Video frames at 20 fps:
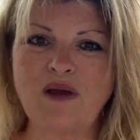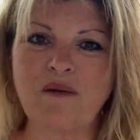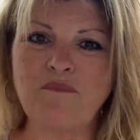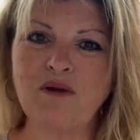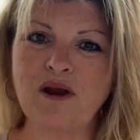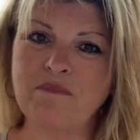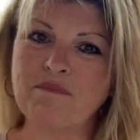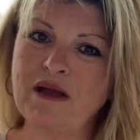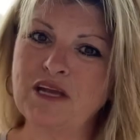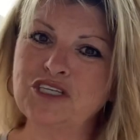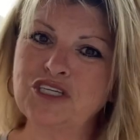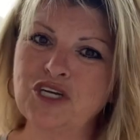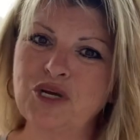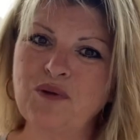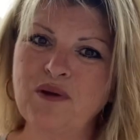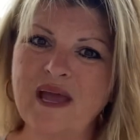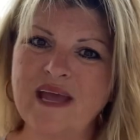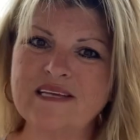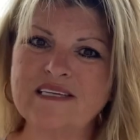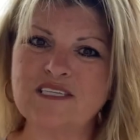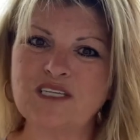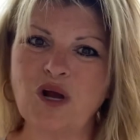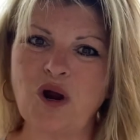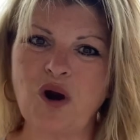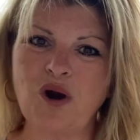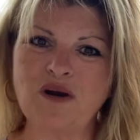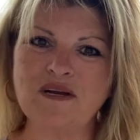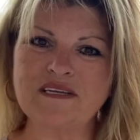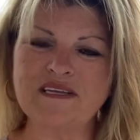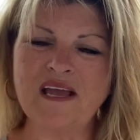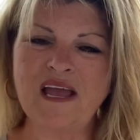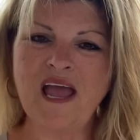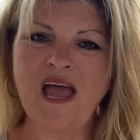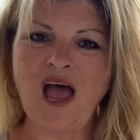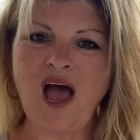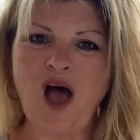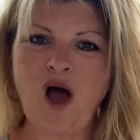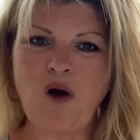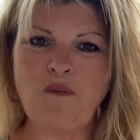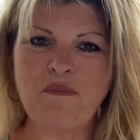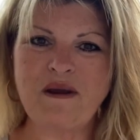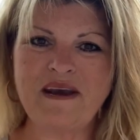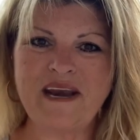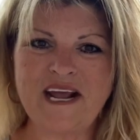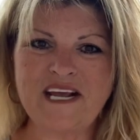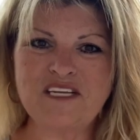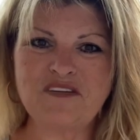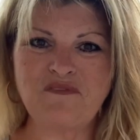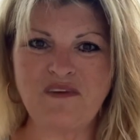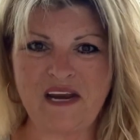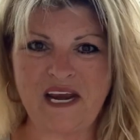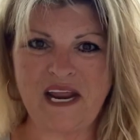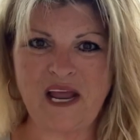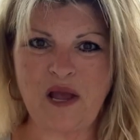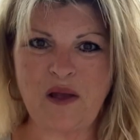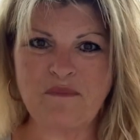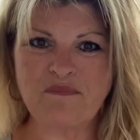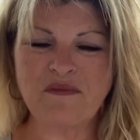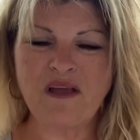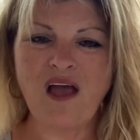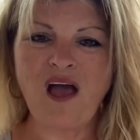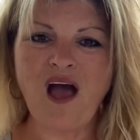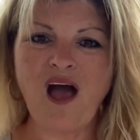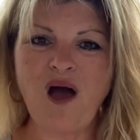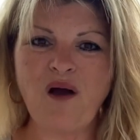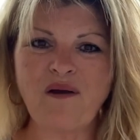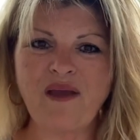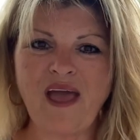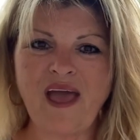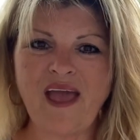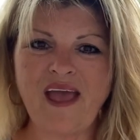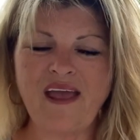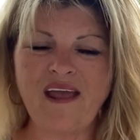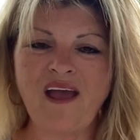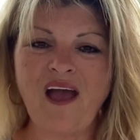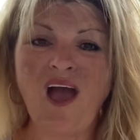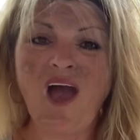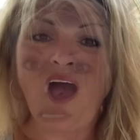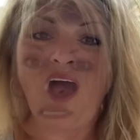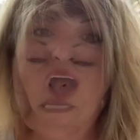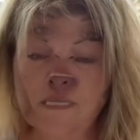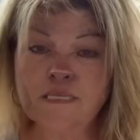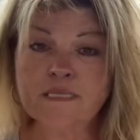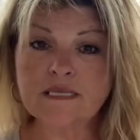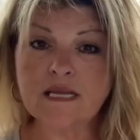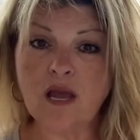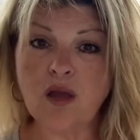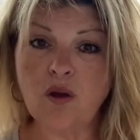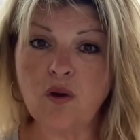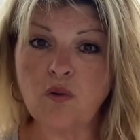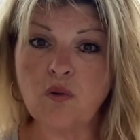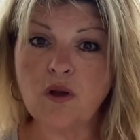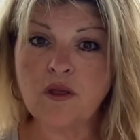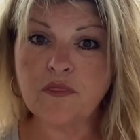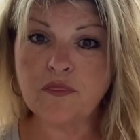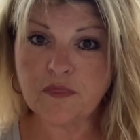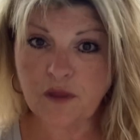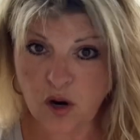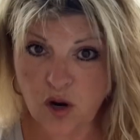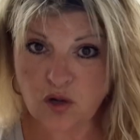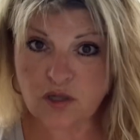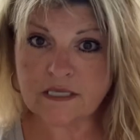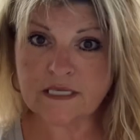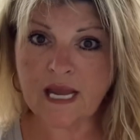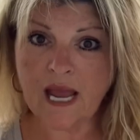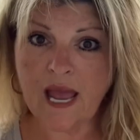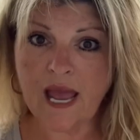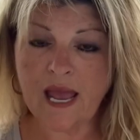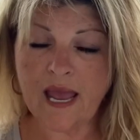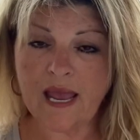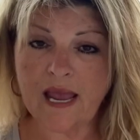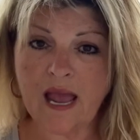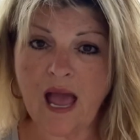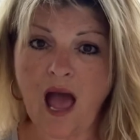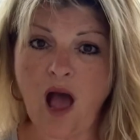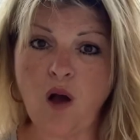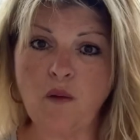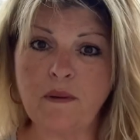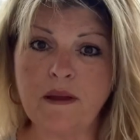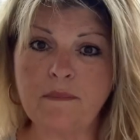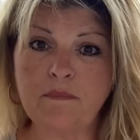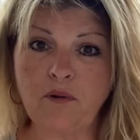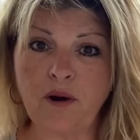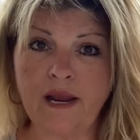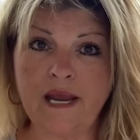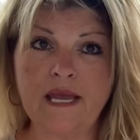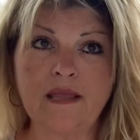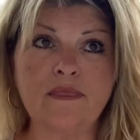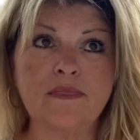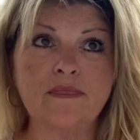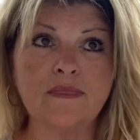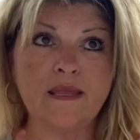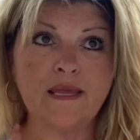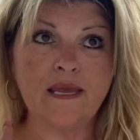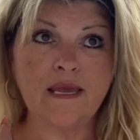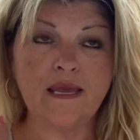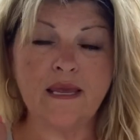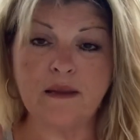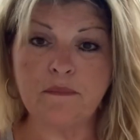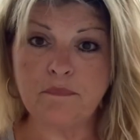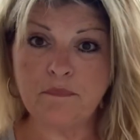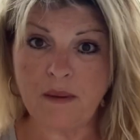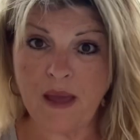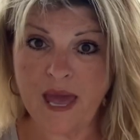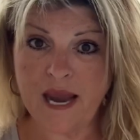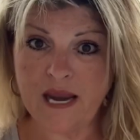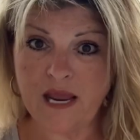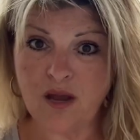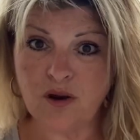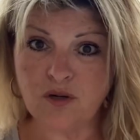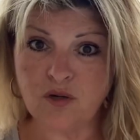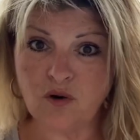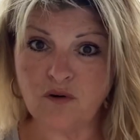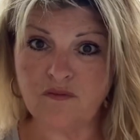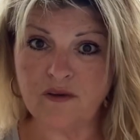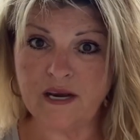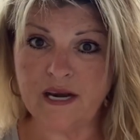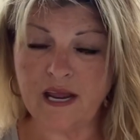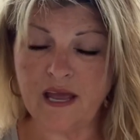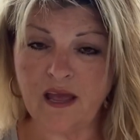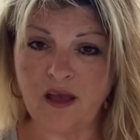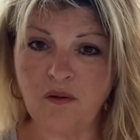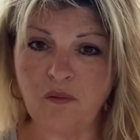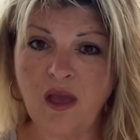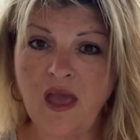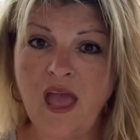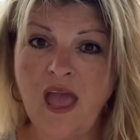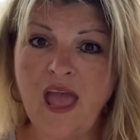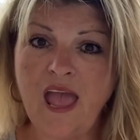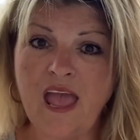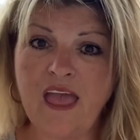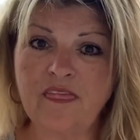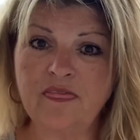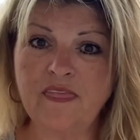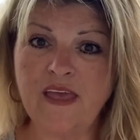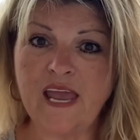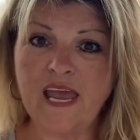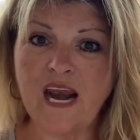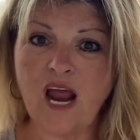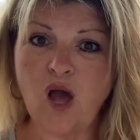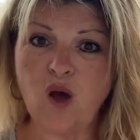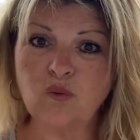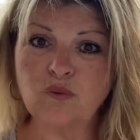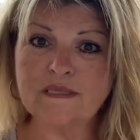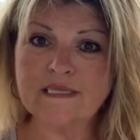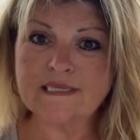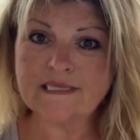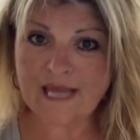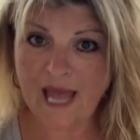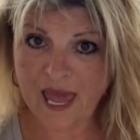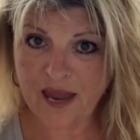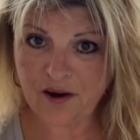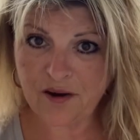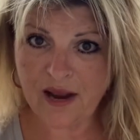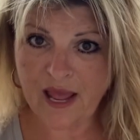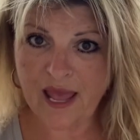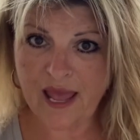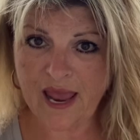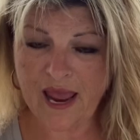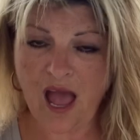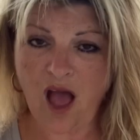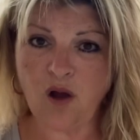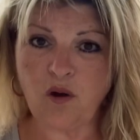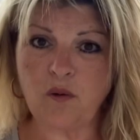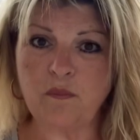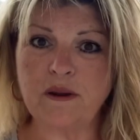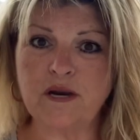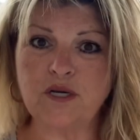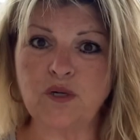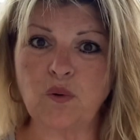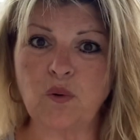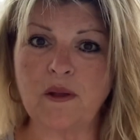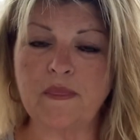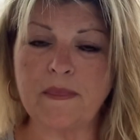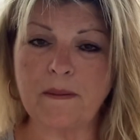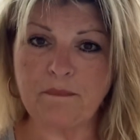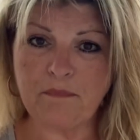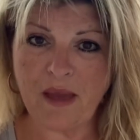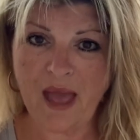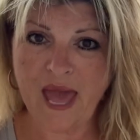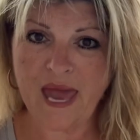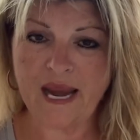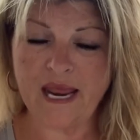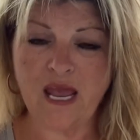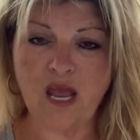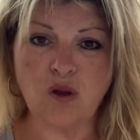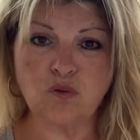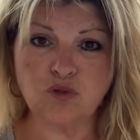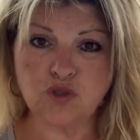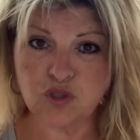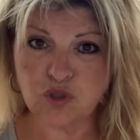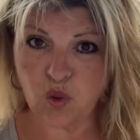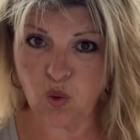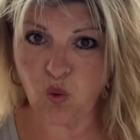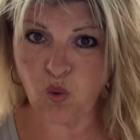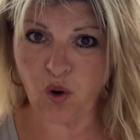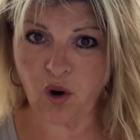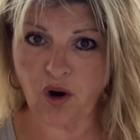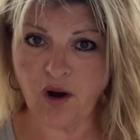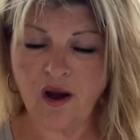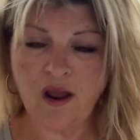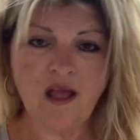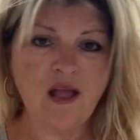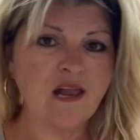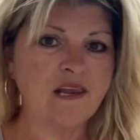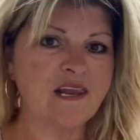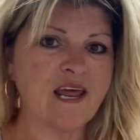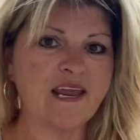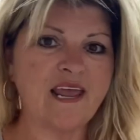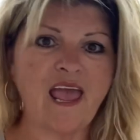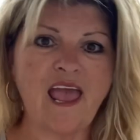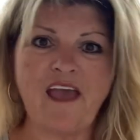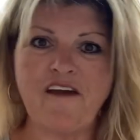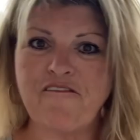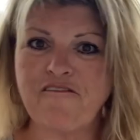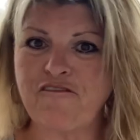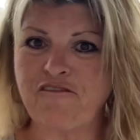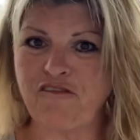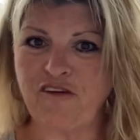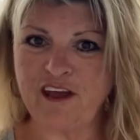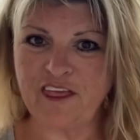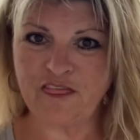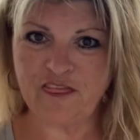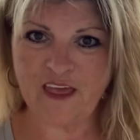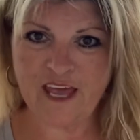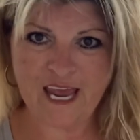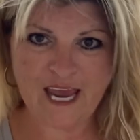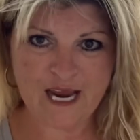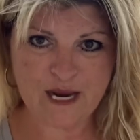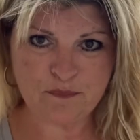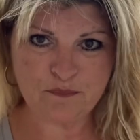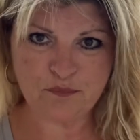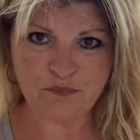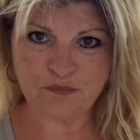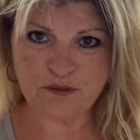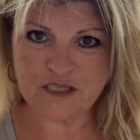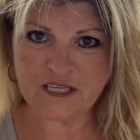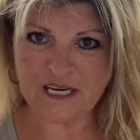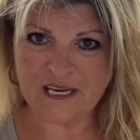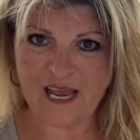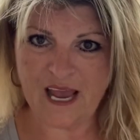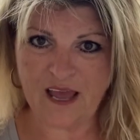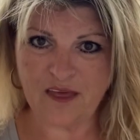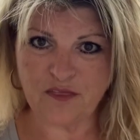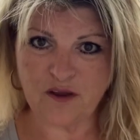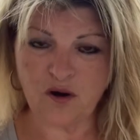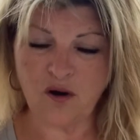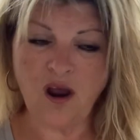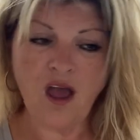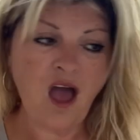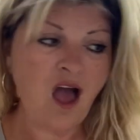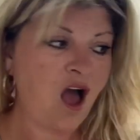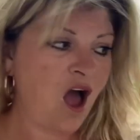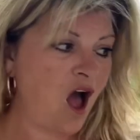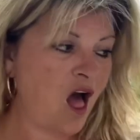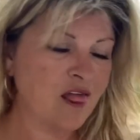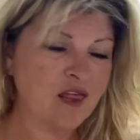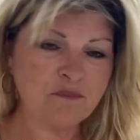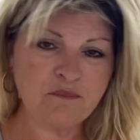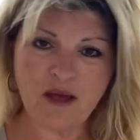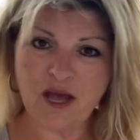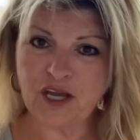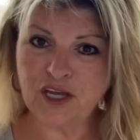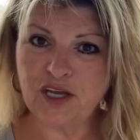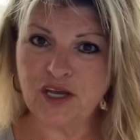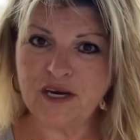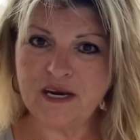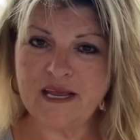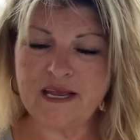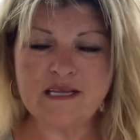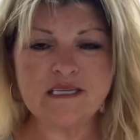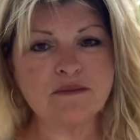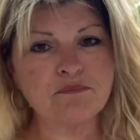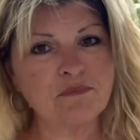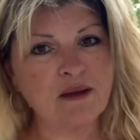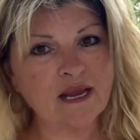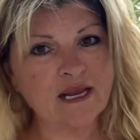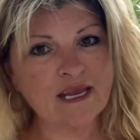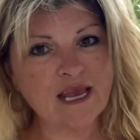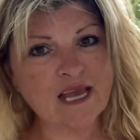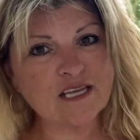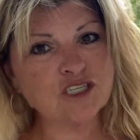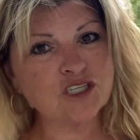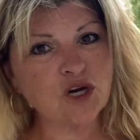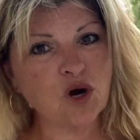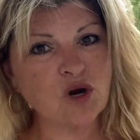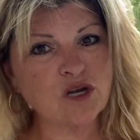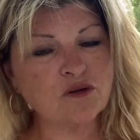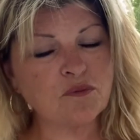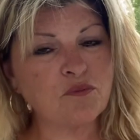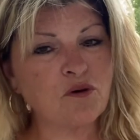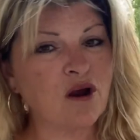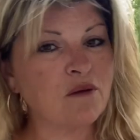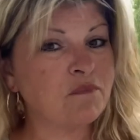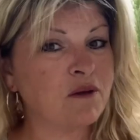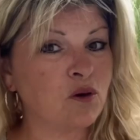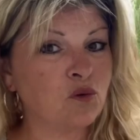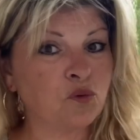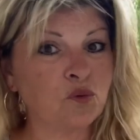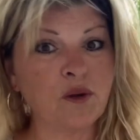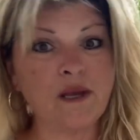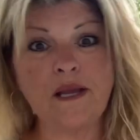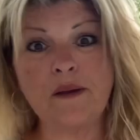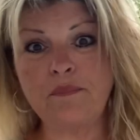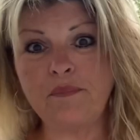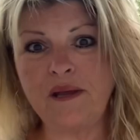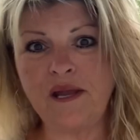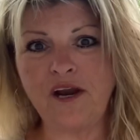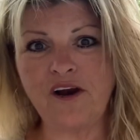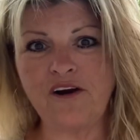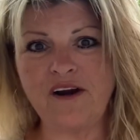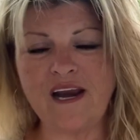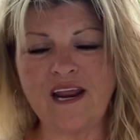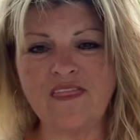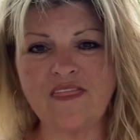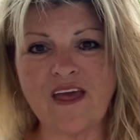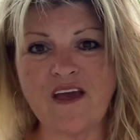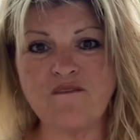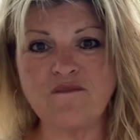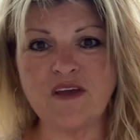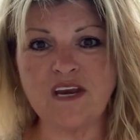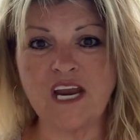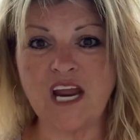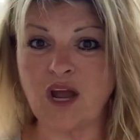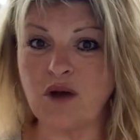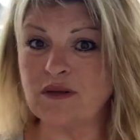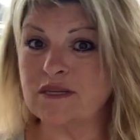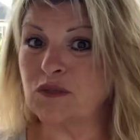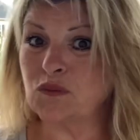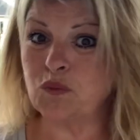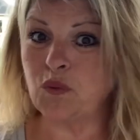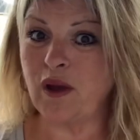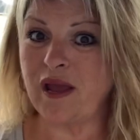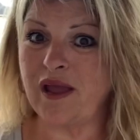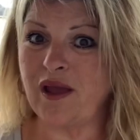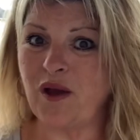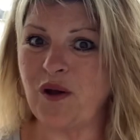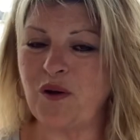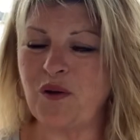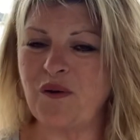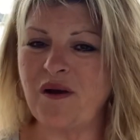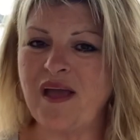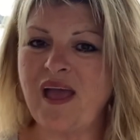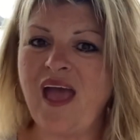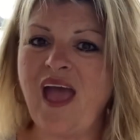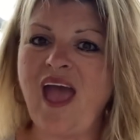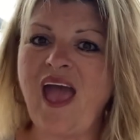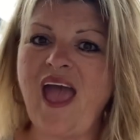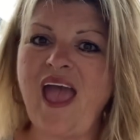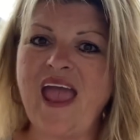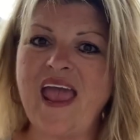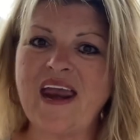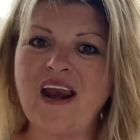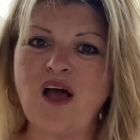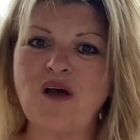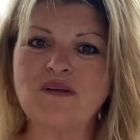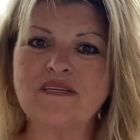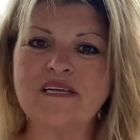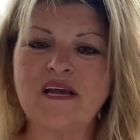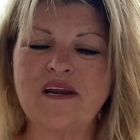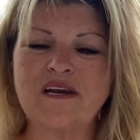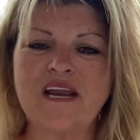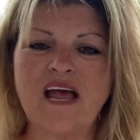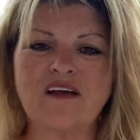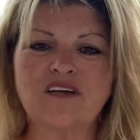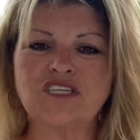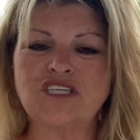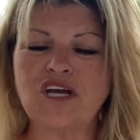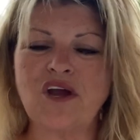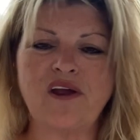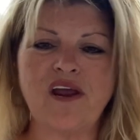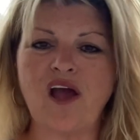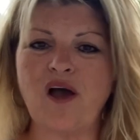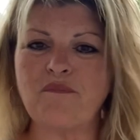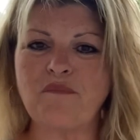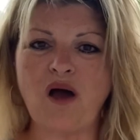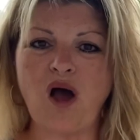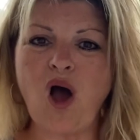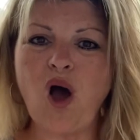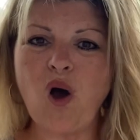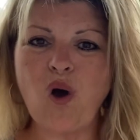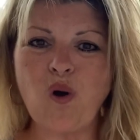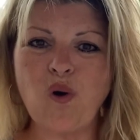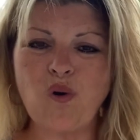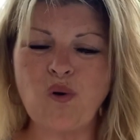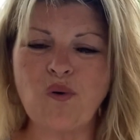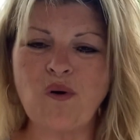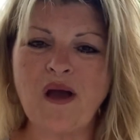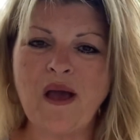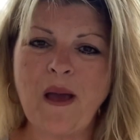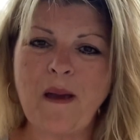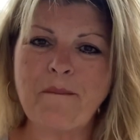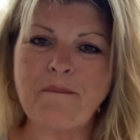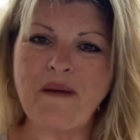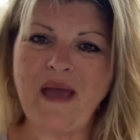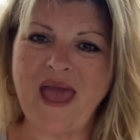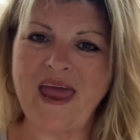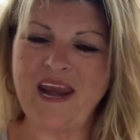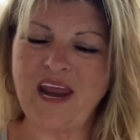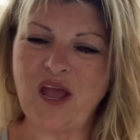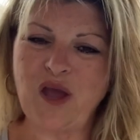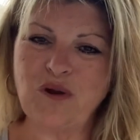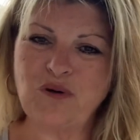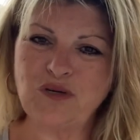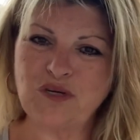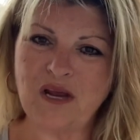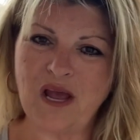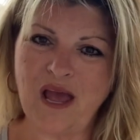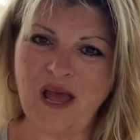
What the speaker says: I bring my 2 guest stars on my next video. Okay, so Thursday I'll be bringing the patio door video, and then on Saturday I'm going to be doing the patio tour, like everything together. All of my goodies, my guest stars will probably be reappearing in that video as well. And also I'll show y'all my whole patio,